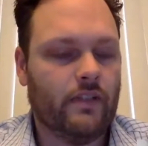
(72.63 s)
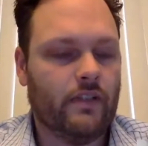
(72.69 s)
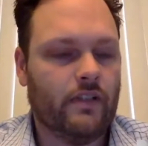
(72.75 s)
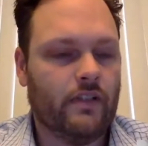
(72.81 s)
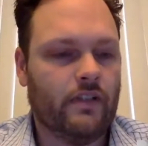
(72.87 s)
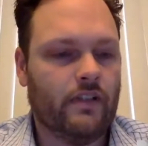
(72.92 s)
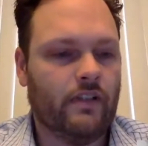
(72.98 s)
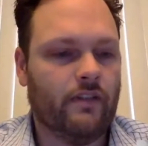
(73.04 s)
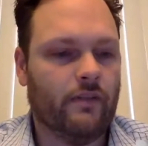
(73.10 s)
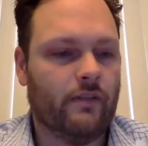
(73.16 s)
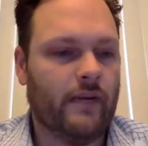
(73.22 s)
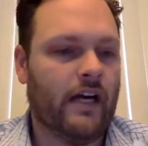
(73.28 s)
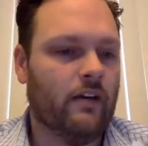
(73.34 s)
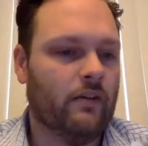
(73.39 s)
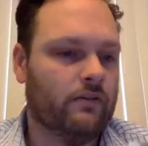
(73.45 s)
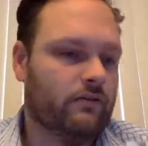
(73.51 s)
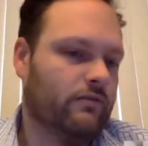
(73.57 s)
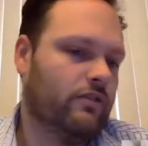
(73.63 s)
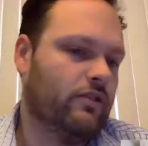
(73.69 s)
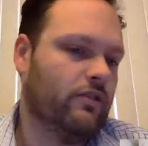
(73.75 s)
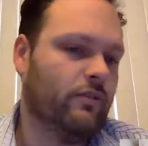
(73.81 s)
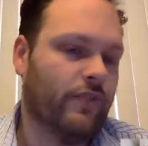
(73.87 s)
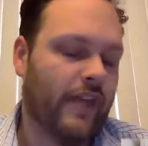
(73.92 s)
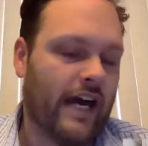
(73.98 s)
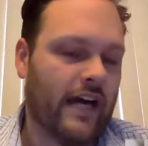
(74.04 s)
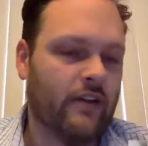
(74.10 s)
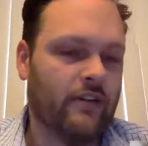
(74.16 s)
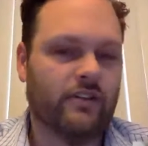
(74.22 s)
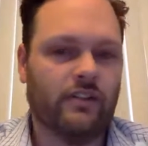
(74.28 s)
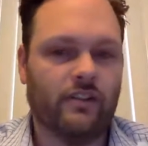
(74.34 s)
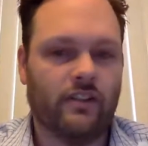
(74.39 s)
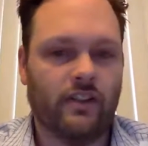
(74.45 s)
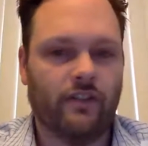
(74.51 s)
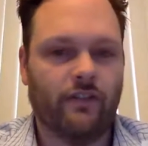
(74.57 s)
uh, of about
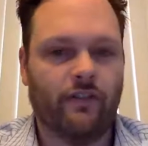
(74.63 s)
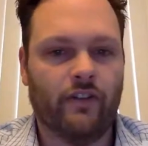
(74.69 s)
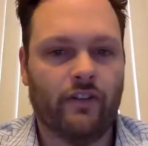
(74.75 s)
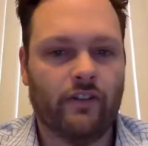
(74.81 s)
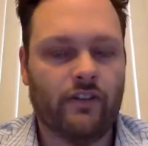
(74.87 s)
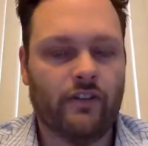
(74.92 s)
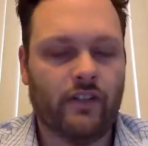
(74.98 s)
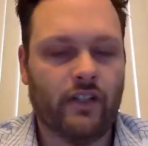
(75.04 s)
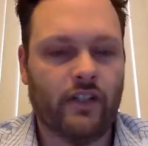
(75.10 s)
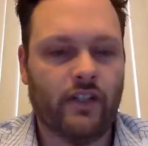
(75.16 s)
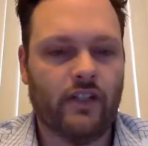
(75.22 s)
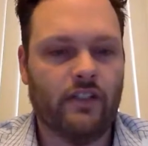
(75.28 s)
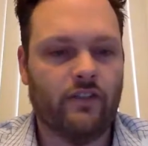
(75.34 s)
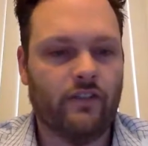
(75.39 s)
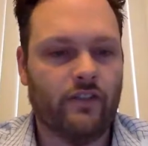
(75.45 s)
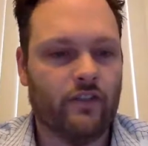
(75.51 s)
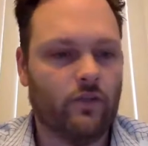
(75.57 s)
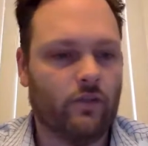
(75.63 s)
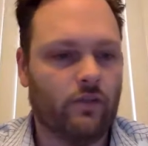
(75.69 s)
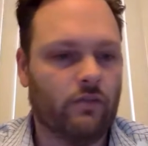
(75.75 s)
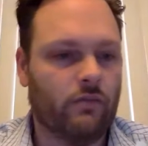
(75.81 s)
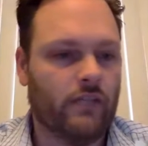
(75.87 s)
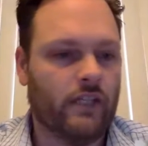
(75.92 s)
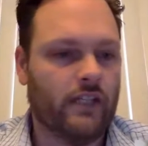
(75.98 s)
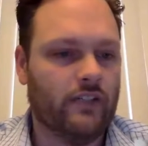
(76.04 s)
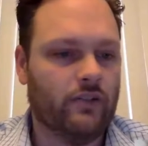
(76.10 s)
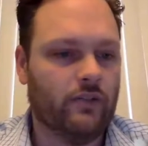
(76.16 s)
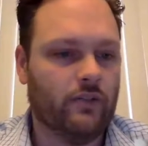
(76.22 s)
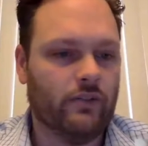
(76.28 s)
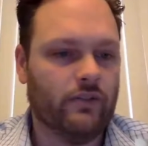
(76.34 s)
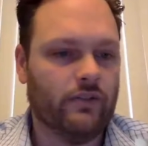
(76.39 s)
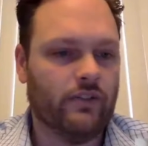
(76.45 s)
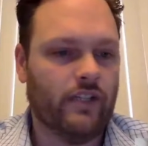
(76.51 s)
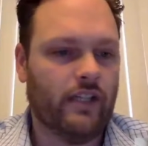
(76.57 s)
2,000 different uh, individual
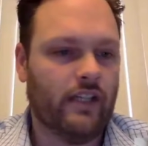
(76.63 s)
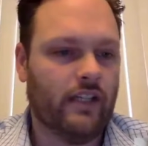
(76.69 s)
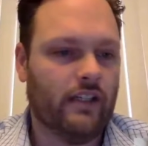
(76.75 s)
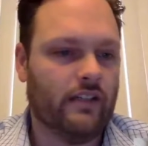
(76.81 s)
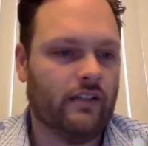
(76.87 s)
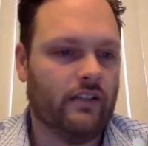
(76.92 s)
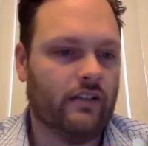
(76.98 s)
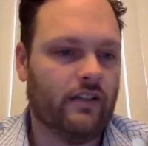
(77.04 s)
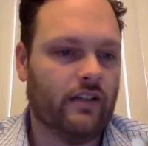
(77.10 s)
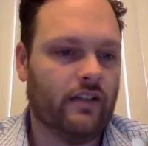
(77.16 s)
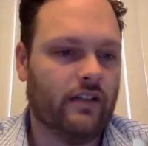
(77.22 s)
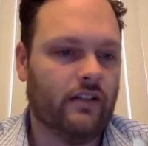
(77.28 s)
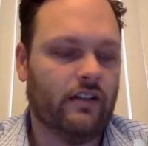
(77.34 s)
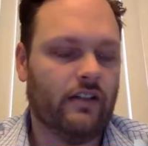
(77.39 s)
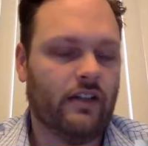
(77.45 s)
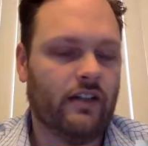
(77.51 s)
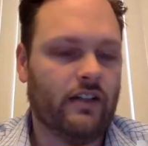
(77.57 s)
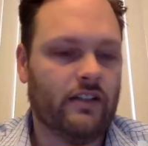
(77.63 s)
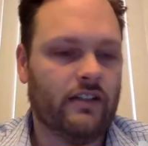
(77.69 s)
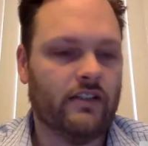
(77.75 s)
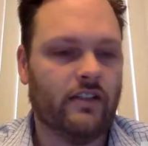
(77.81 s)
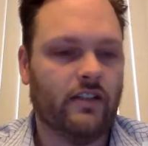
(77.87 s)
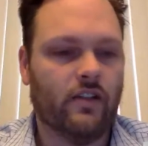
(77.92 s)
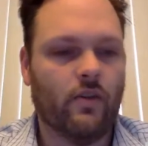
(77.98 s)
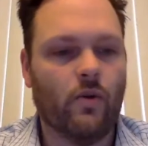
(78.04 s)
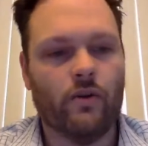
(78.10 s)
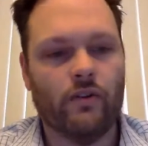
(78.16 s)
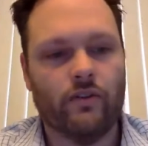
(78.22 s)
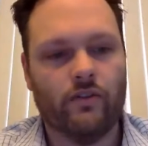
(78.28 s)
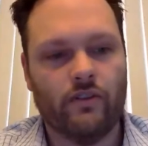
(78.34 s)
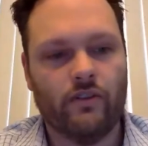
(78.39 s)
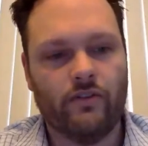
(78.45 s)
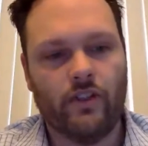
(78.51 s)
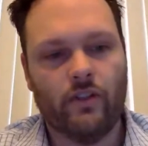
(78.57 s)
modules, and uh, at least a
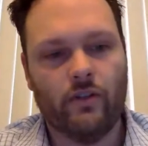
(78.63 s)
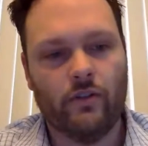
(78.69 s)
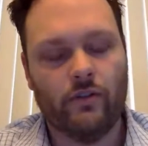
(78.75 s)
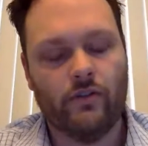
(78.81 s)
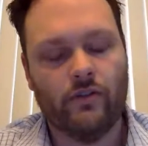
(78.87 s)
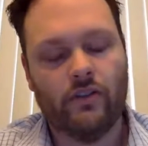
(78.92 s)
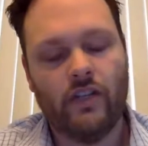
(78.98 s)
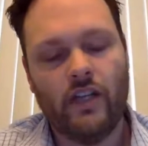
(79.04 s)
quarter of those